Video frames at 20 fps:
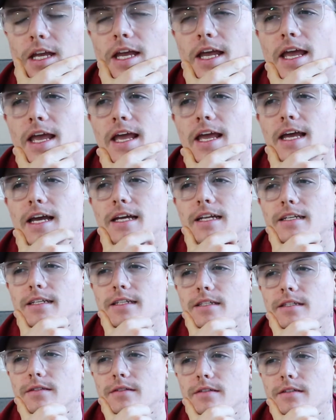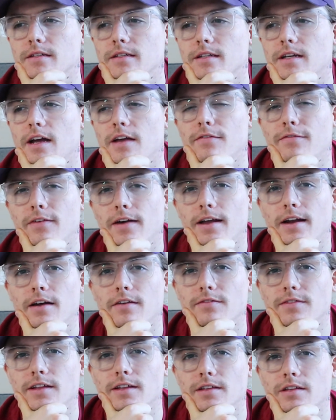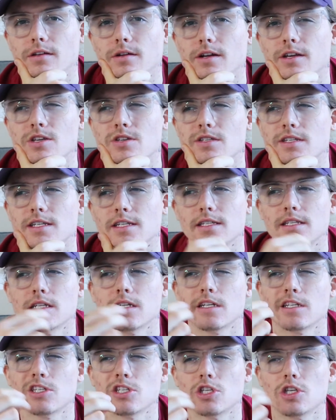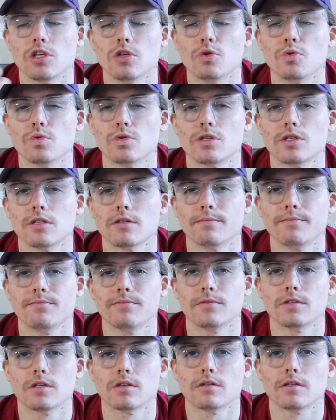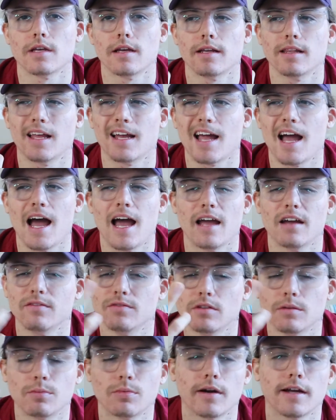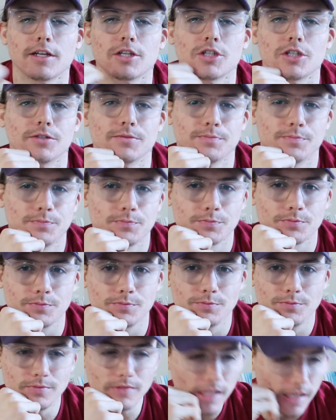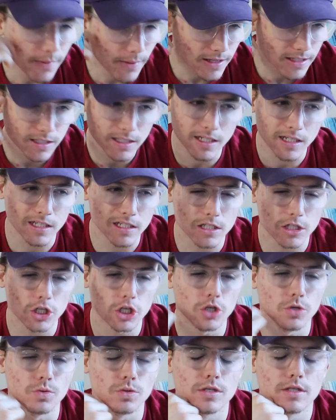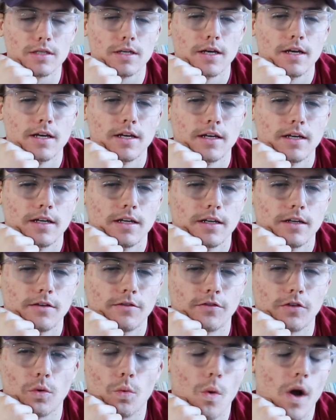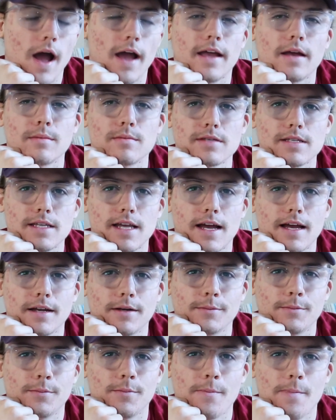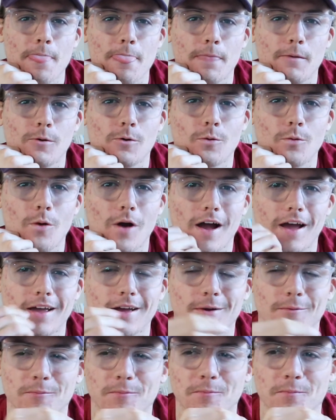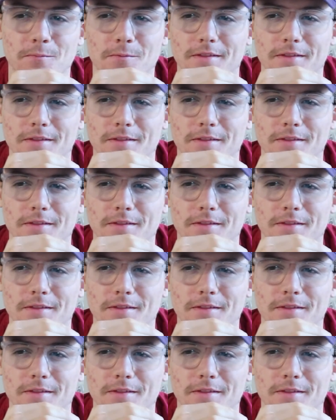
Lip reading: and I fed off that. I use it as an excuse. So saying like, I have depression, and that's an excuse for why I'm sad, or why I'm